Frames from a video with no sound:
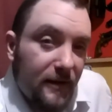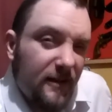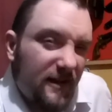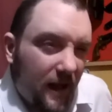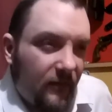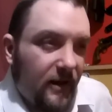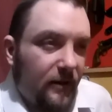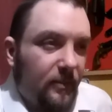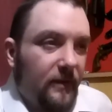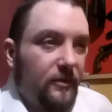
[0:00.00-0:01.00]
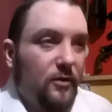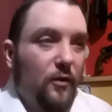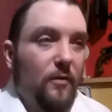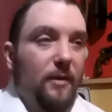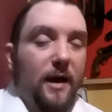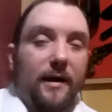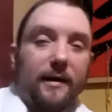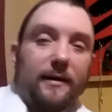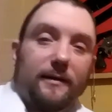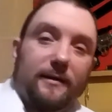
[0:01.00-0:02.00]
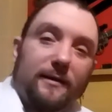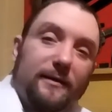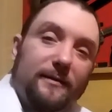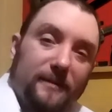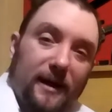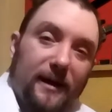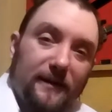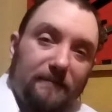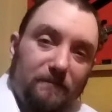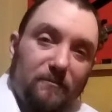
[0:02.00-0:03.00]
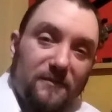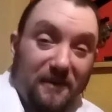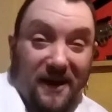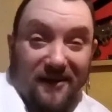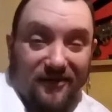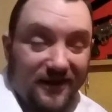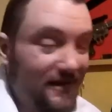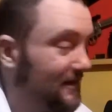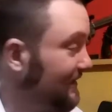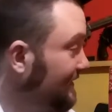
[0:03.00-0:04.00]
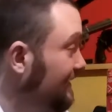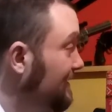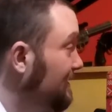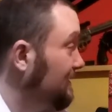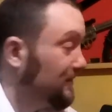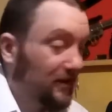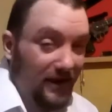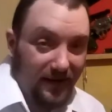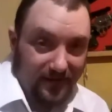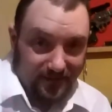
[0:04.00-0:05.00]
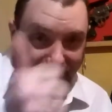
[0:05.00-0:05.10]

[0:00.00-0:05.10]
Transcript: have a little bit of a talk about it, and yeah, play it really. So yeah, all